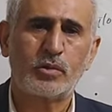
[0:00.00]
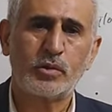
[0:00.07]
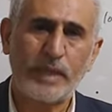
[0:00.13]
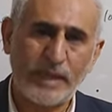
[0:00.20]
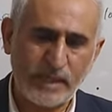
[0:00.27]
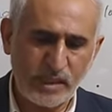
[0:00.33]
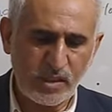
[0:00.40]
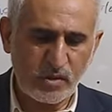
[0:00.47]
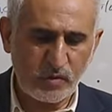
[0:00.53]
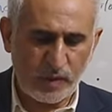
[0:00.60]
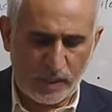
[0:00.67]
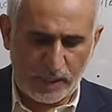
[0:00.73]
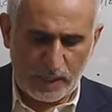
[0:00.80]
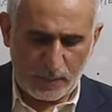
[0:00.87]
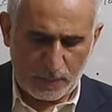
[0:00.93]
So that is
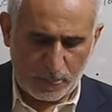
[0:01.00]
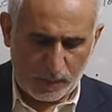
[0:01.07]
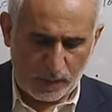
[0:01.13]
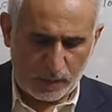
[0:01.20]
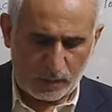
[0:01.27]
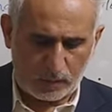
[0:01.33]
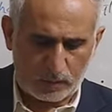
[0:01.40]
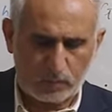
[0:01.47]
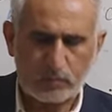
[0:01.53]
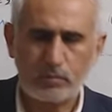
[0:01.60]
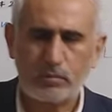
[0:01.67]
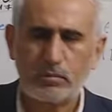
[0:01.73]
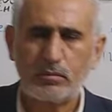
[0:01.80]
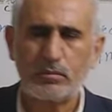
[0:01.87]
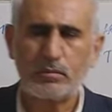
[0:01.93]
why
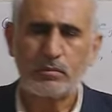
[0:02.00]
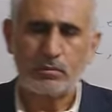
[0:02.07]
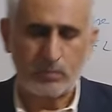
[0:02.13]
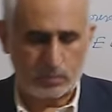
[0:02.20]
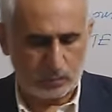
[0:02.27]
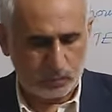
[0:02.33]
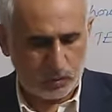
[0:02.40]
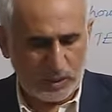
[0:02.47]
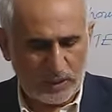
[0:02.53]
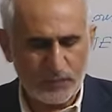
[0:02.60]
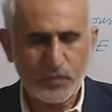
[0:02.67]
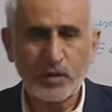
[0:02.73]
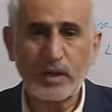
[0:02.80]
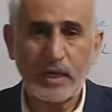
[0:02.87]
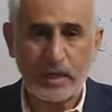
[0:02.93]
we
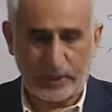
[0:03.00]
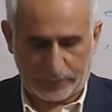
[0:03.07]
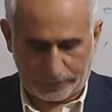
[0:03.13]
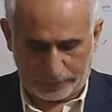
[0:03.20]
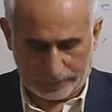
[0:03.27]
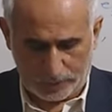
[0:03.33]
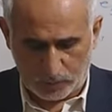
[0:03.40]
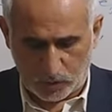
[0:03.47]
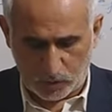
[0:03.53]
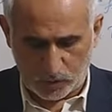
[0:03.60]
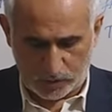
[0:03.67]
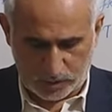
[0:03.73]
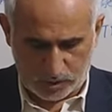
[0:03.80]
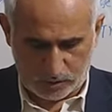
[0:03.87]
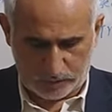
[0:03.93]
have to care
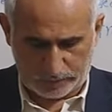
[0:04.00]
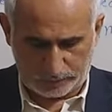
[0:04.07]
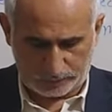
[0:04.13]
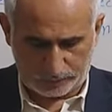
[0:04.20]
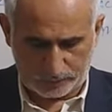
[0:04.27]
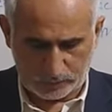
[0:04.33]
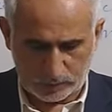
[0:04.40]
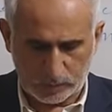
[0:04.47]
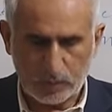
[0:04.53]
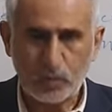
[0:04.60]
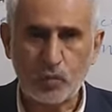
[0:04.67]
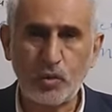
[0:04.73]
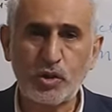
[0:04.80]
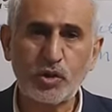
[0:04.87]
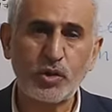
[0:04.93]
about this one.
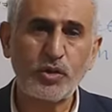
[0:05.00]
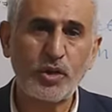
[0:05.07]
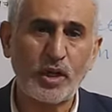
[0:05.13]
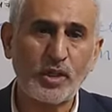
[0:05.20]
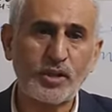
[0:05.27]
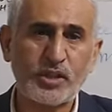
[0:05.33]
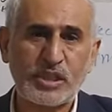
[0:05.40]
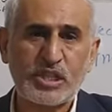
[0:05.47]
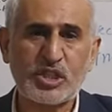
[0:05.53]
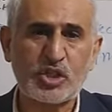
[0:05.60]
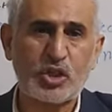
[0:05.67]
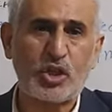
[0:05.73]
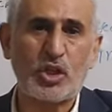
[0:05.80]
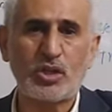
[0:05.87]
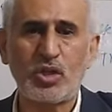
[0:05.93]
We should not
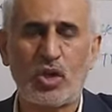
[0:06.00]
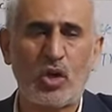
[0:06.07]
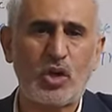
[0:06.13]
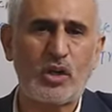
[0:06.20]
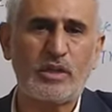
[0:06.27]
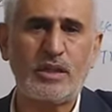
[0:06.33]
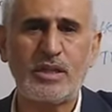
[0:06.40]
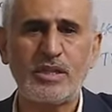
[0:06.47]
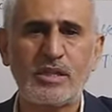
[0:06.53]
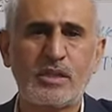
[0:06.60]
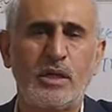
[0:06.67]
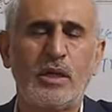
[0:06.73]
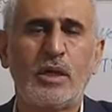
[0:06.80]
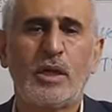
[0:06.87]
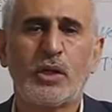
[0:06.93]
destroy all these
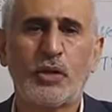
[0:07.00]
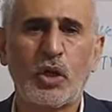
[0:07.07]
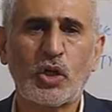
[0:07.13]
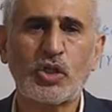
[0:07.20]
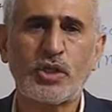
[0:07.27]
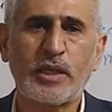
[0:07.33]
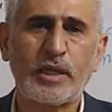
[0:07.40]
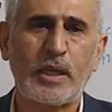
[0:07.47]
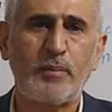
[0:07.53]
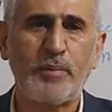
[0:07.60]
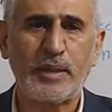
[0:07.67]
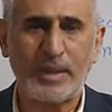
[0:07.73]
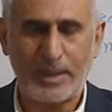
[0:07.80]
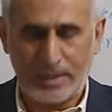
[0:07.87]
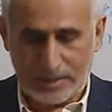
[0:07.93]
toxic
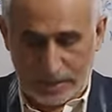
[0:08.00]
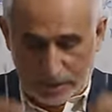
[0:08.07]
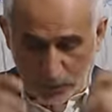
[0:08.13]
chemicals